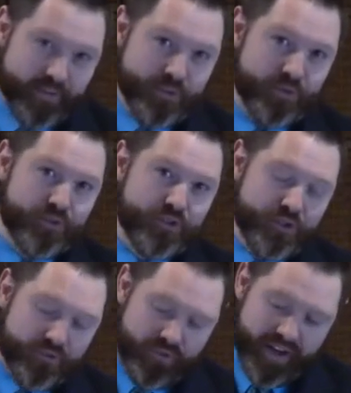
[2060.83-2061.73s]
us with
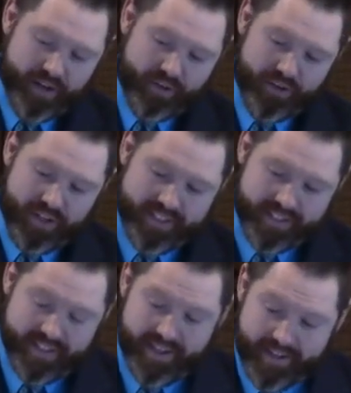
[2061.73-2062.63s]
two final thoughts
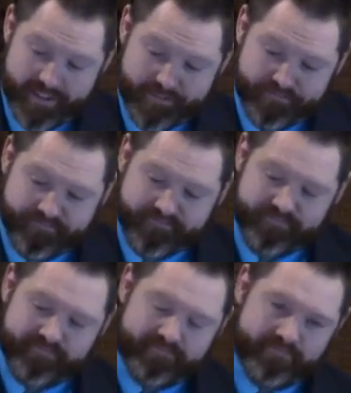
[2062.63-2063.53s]
today.
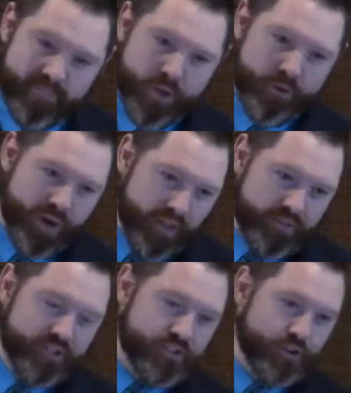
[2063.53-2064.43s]
Throughout
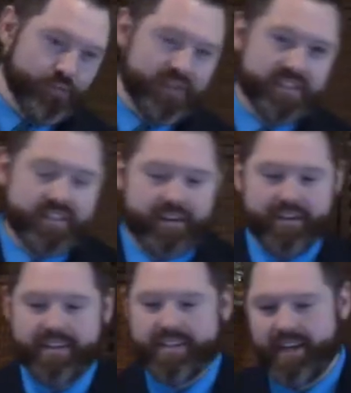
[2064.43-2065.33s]
this sermon
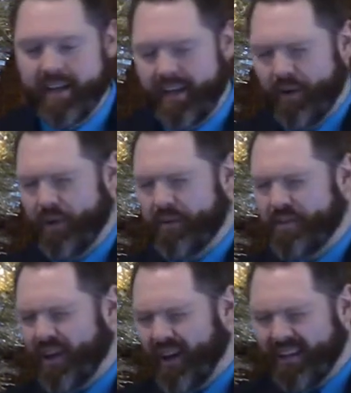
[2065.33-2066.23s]
series, we
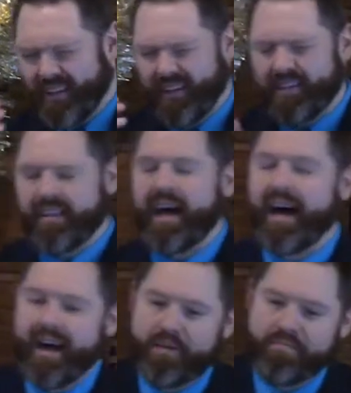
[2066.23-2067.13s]
have talked a
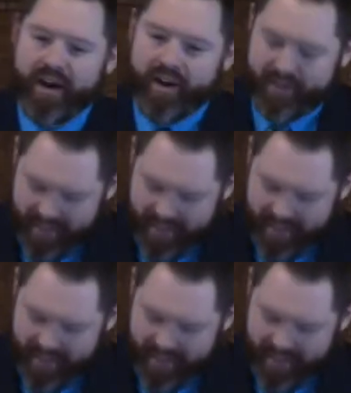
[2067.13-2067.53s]
lot about